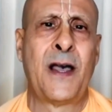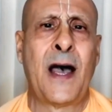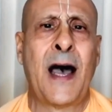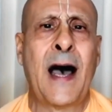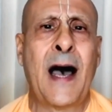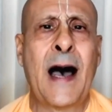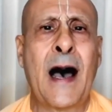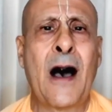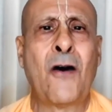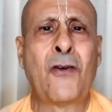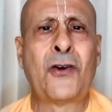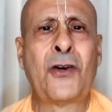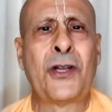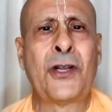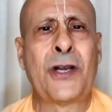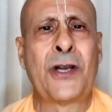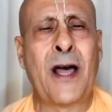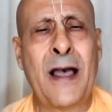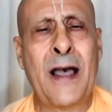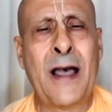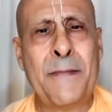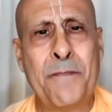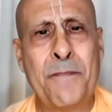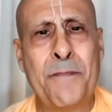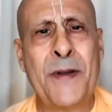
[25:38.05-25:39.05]
How could
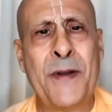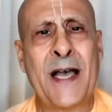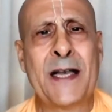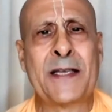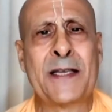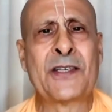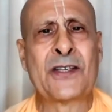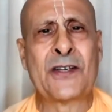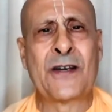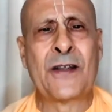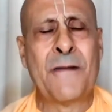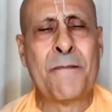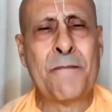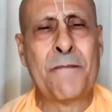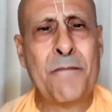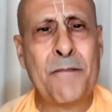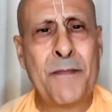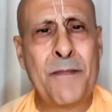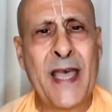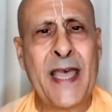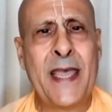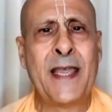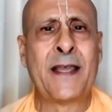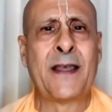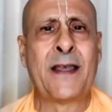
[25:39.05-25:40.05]
I best
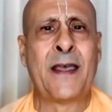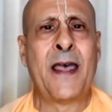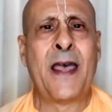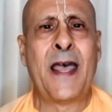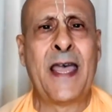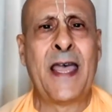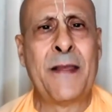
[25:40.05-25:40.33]
make